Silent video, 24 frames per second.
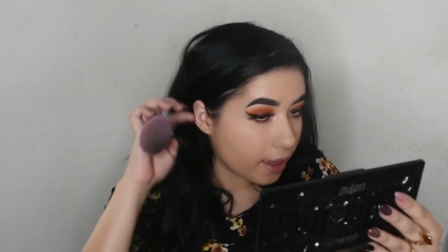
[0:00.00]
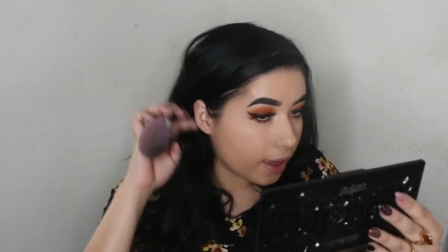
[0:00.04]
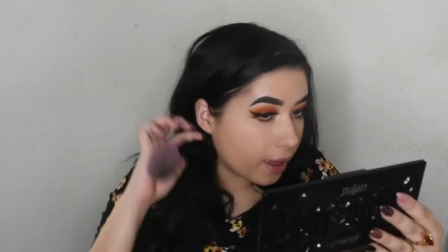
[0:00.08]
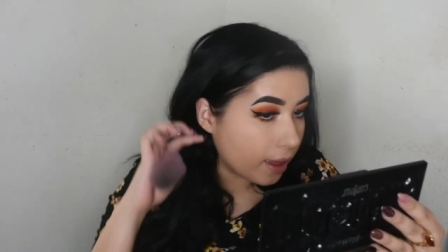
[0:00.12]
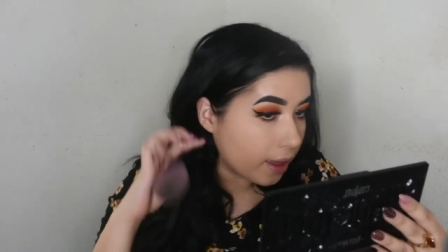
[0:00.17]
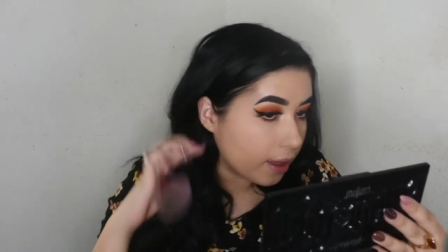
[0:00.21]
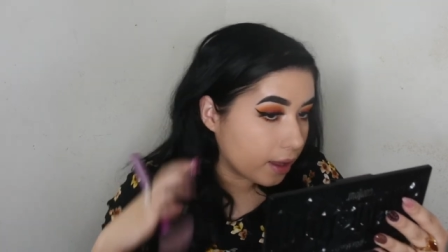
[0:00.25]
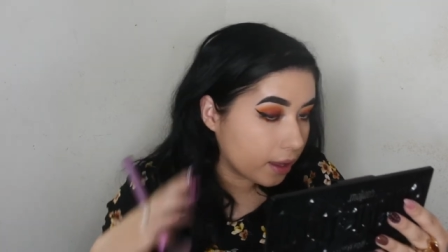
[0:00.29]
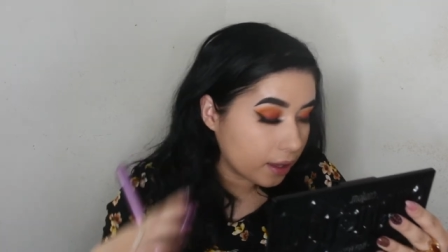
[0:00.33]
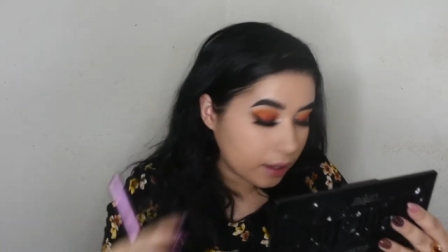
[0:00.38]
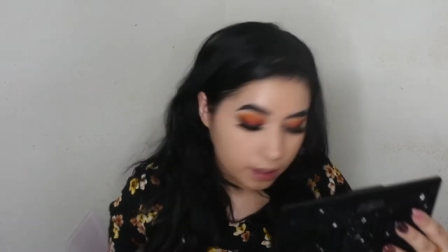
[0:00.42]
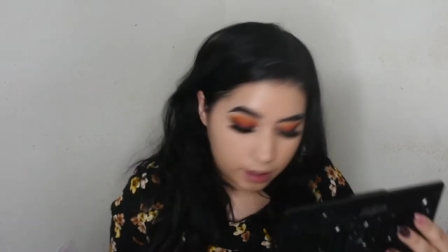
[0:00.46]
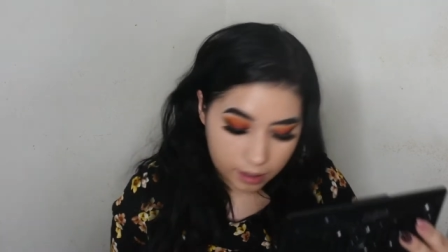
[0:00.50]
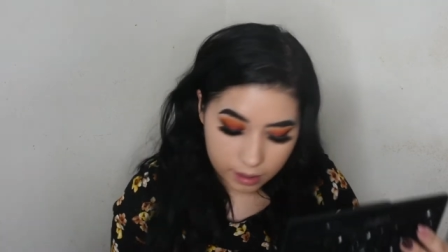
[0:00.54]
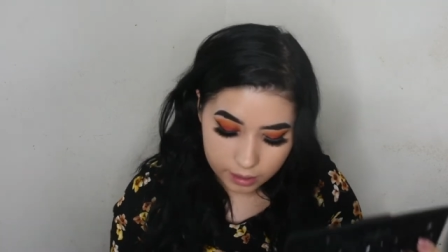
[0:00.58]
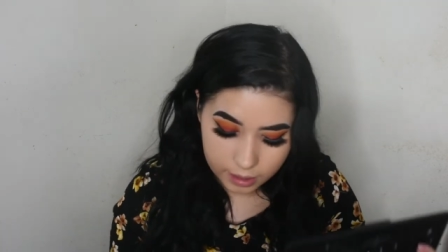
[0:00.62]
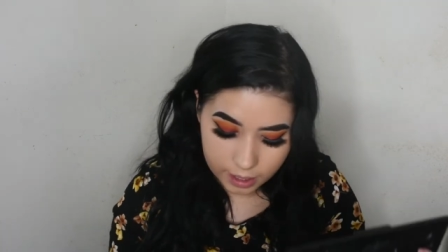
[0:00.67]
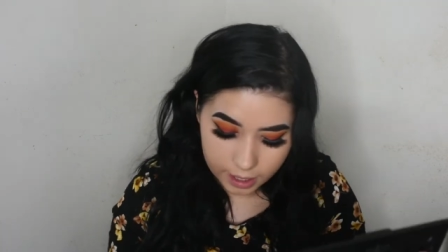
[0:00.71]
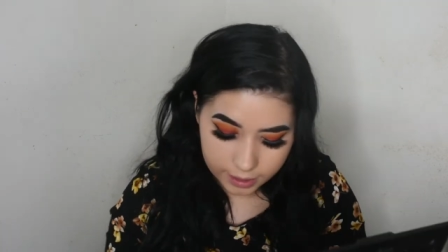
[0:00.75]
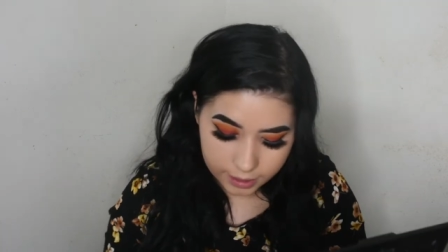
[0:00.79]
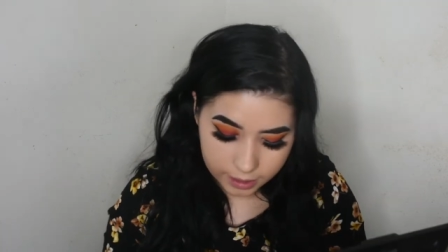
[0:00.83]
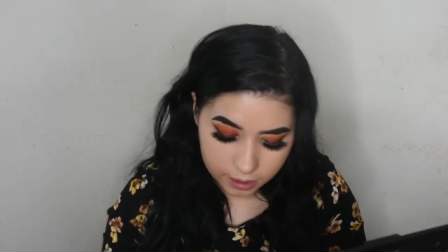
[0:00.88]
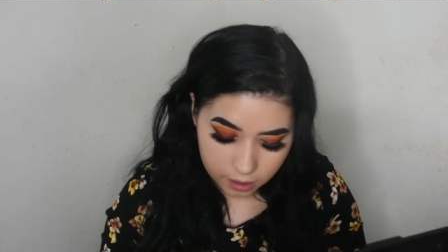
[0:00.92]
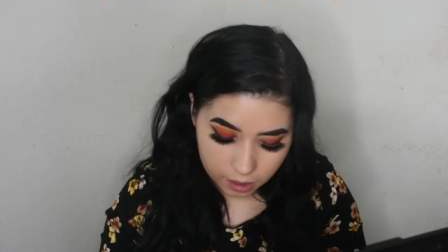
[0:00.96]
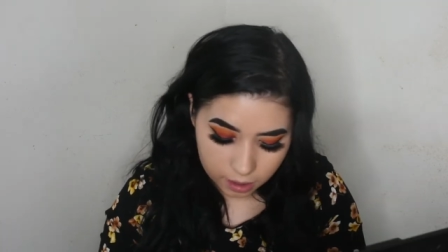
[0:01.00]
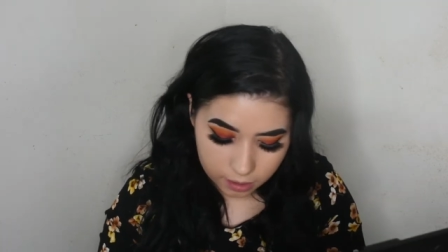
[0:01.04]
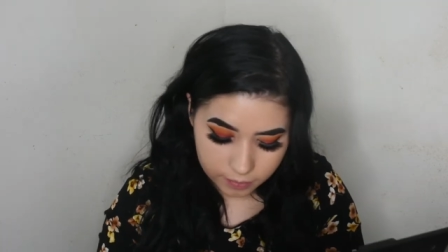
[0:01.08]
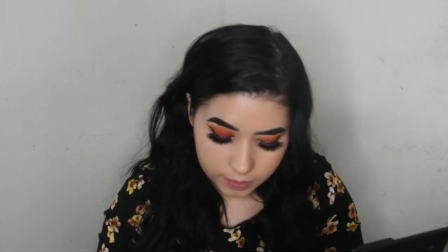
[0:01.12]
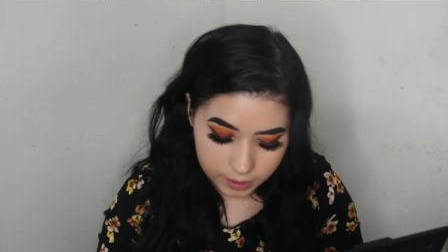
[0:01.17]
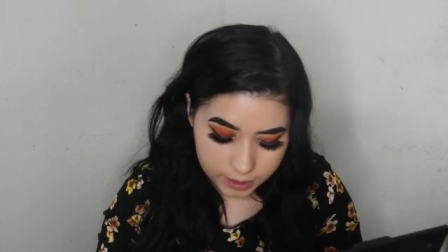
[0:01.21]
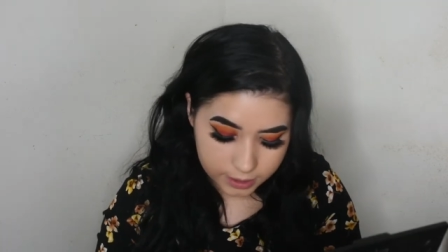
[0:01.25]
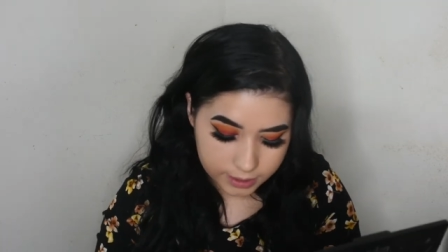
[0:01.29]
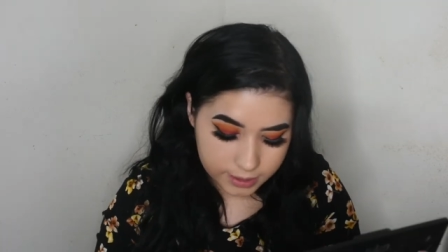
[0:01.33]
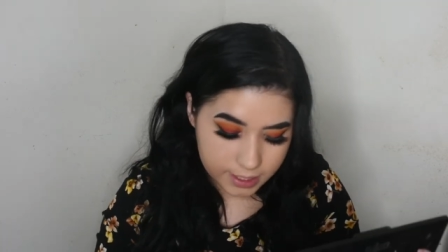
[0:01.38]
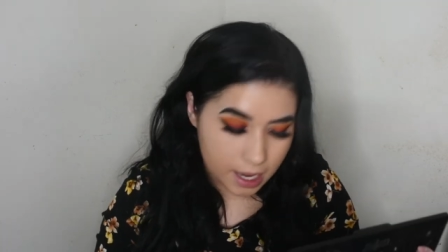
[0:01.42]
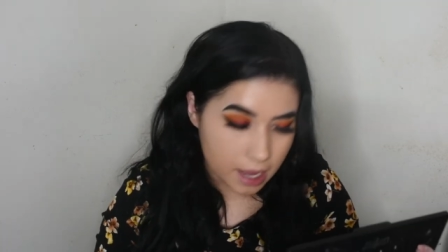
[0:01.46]
And I can
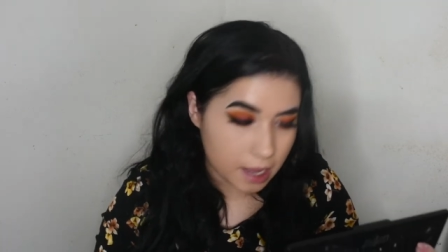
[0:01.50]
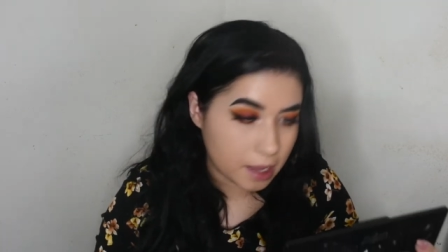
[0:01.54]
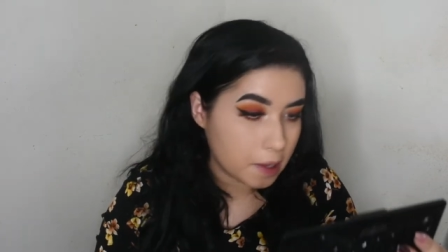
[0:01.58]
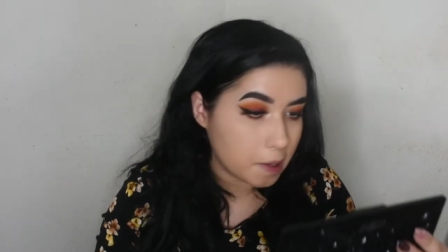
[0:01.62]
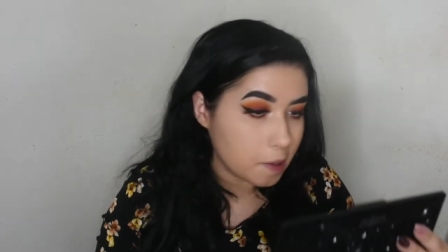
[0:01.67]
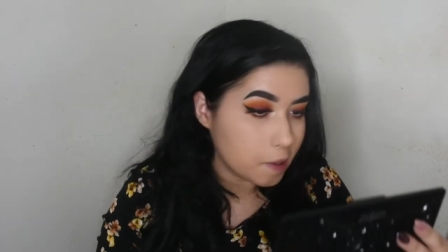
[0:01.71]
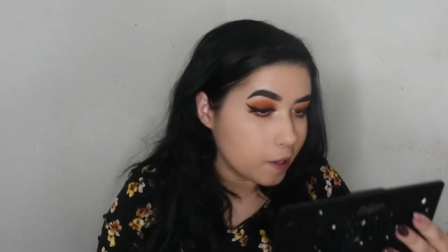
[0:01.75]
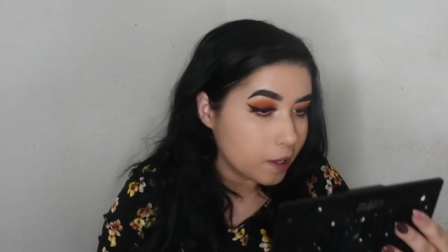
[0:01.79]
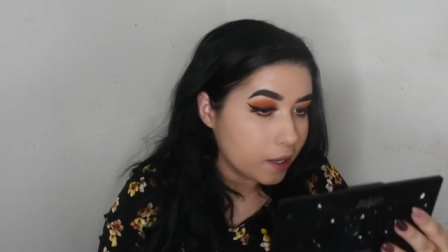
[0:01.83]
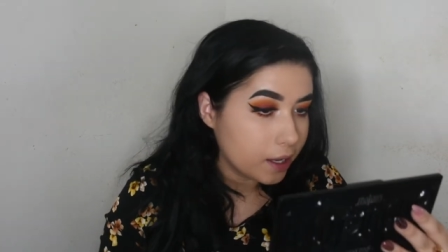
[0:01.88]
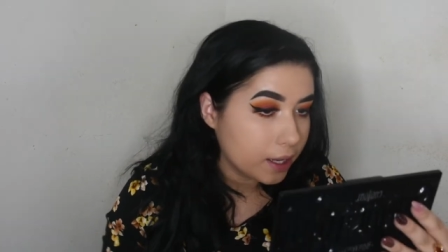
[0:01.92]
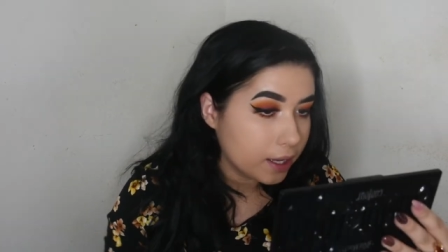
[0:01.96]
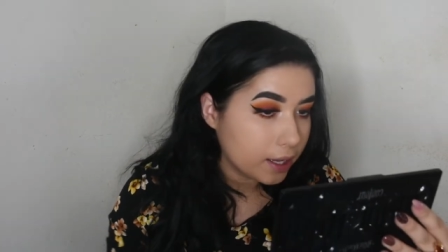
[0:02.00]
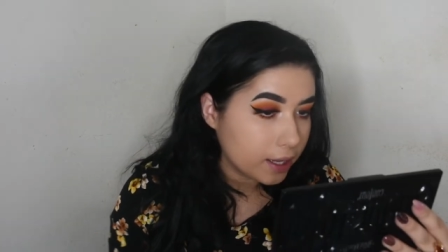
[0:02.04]
already tell